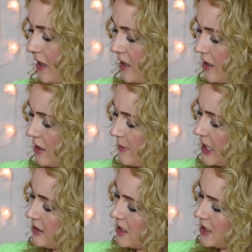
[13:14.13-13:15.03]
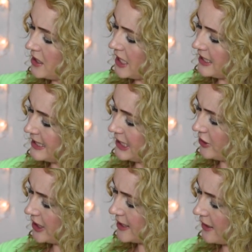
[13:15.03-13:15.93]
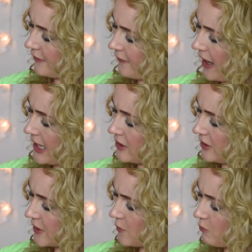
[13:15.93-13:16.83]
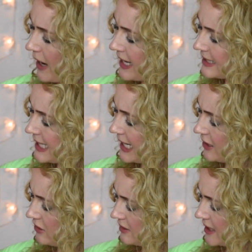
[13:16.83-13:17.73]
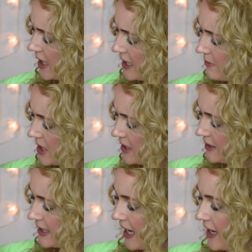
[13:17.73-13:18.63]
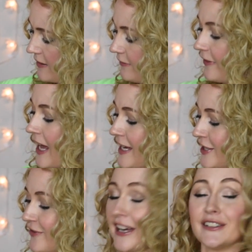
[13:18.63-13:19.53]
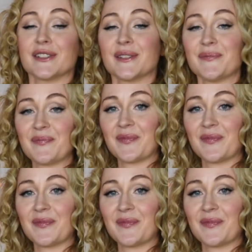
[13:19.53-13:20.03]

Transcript: And then a series of files, rat tail, diamond, and flat edge files.